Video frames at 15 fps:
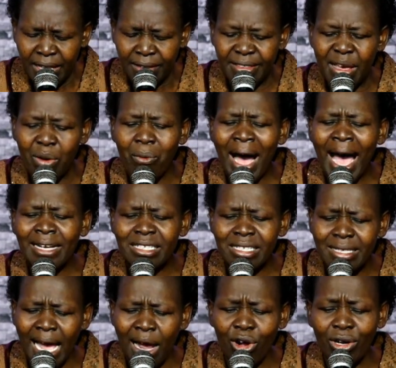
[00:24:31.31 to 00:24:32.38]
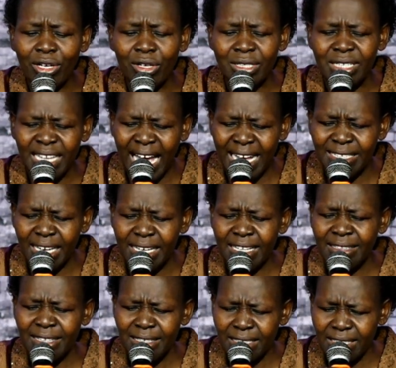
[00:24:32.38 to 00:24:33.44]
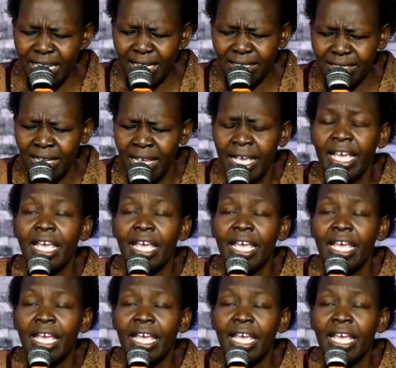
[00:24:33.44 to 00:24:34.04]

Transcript: The word circled or scattered in this text